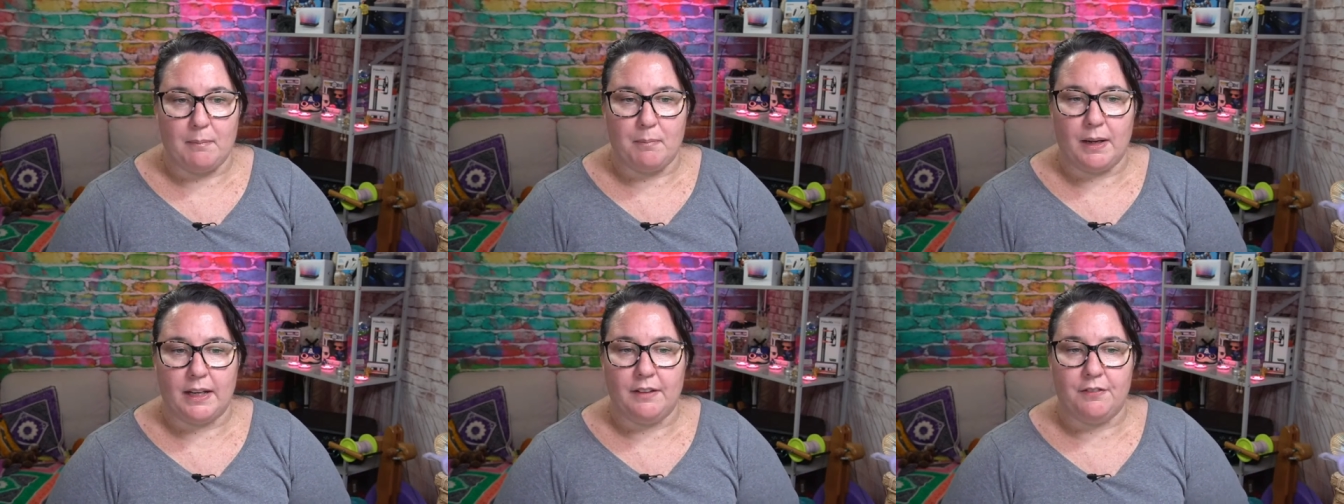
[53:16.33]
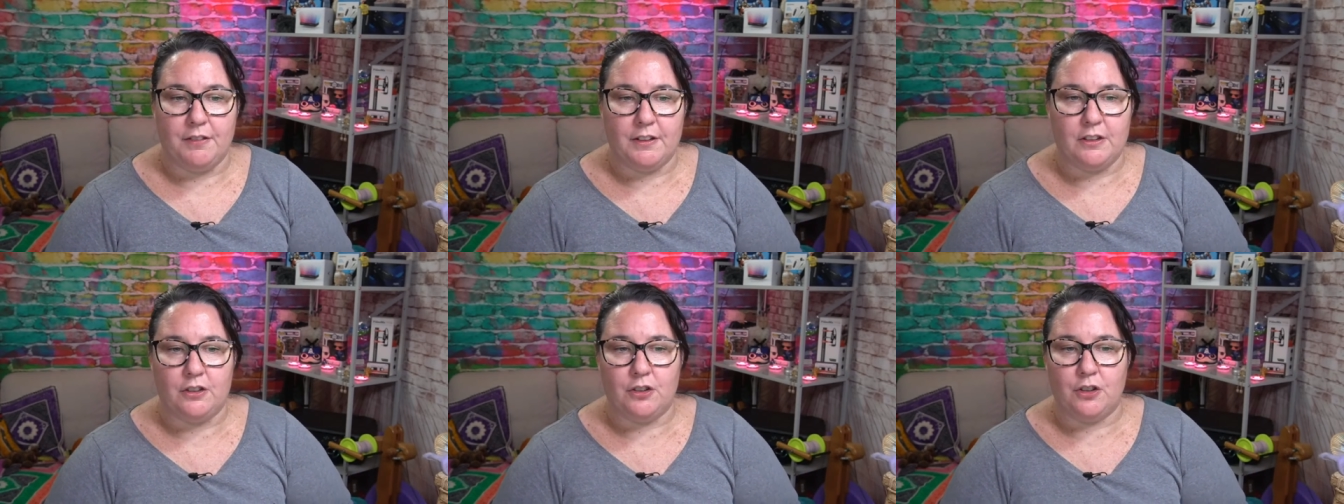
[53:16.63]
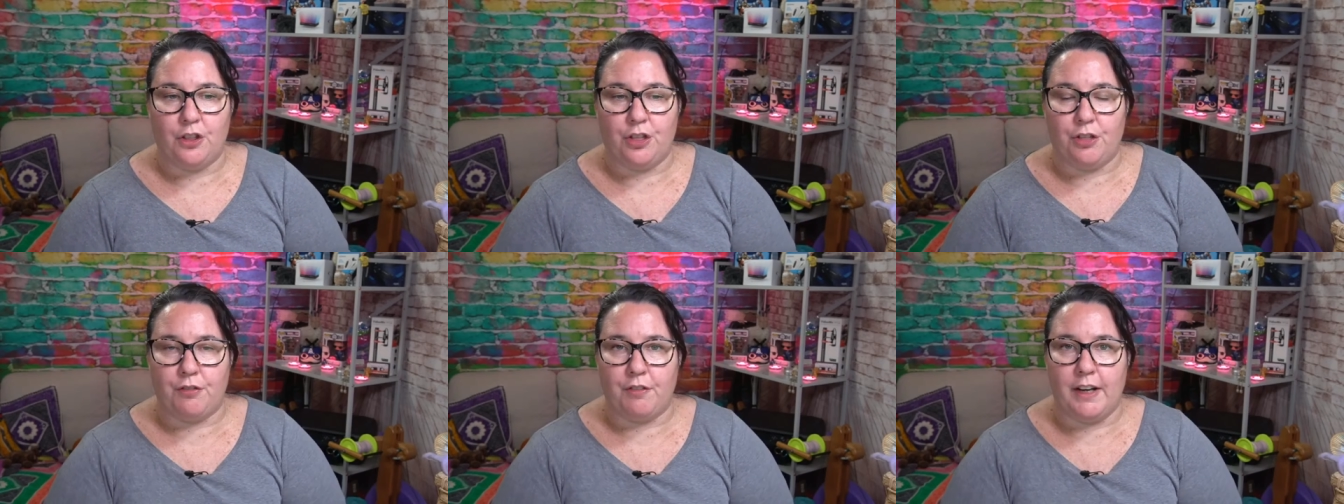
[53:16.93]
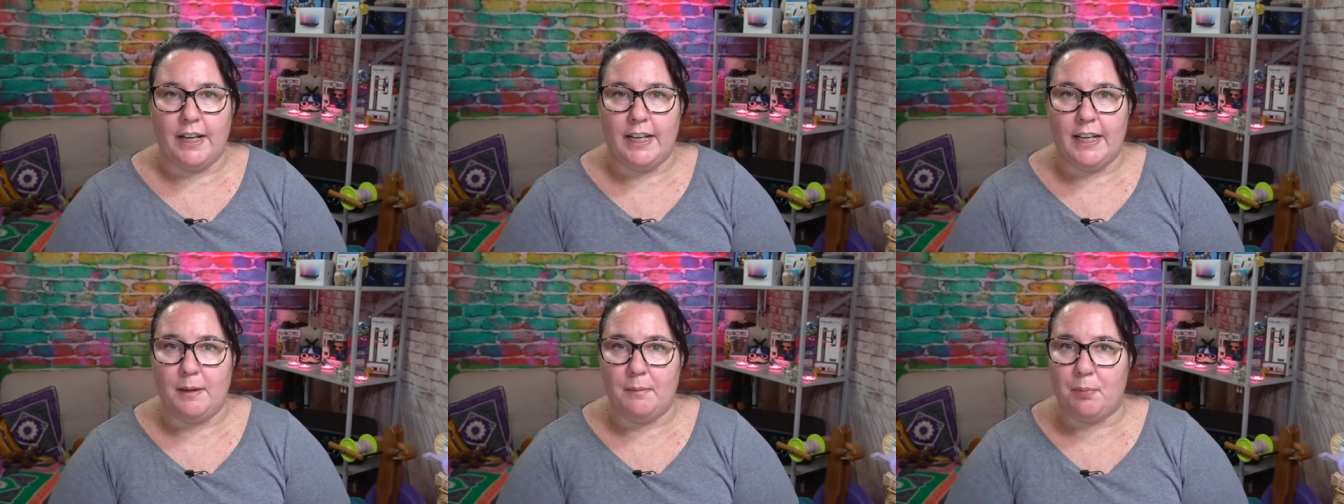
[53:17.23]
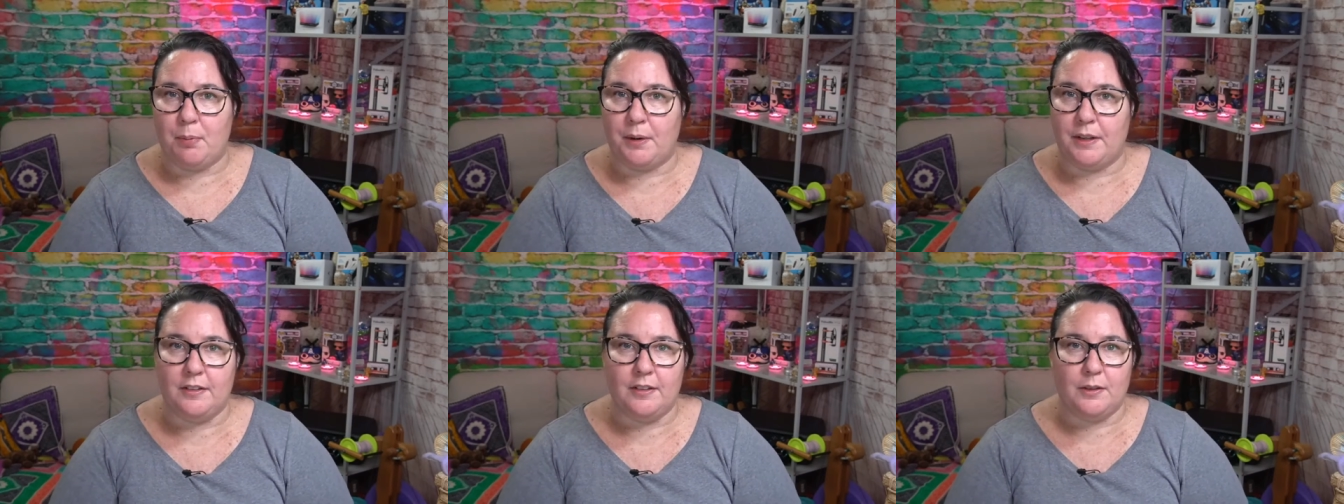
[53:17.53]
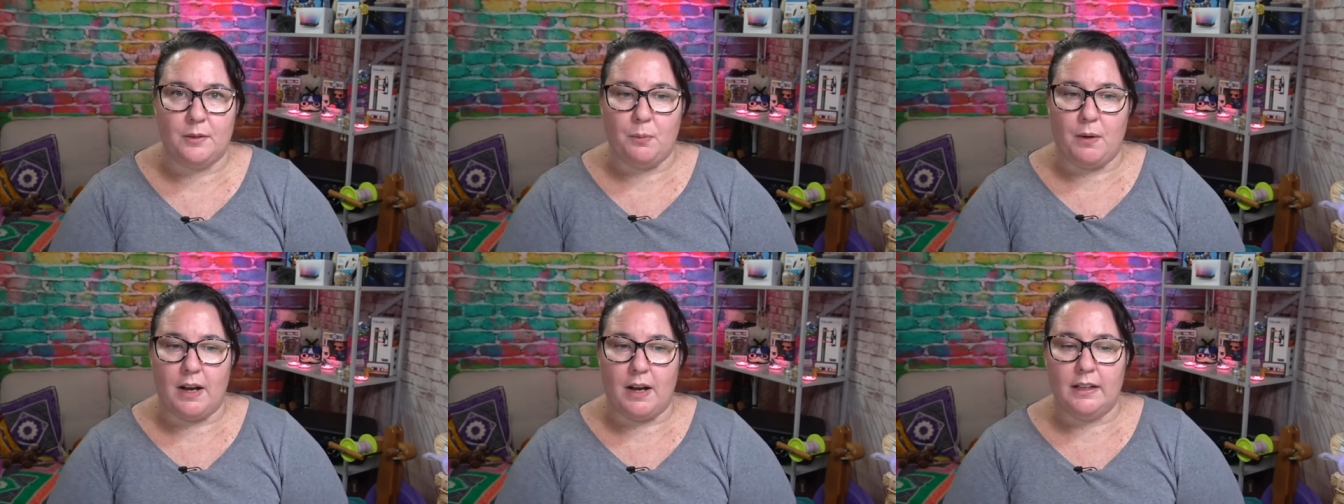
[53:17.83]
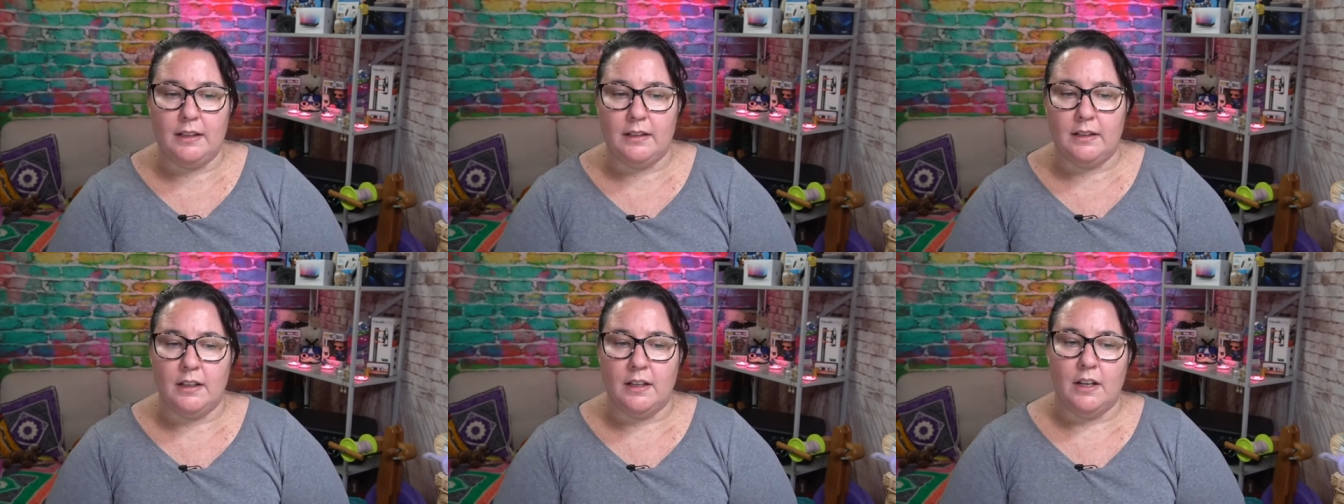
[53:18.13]
But if it's your 3D printed
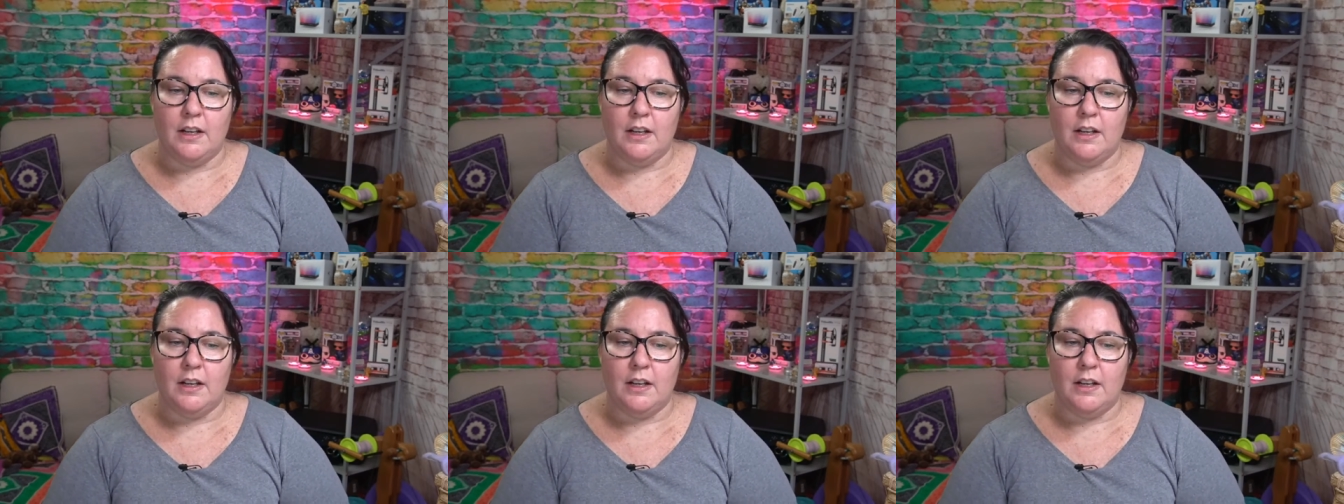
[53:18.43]
one,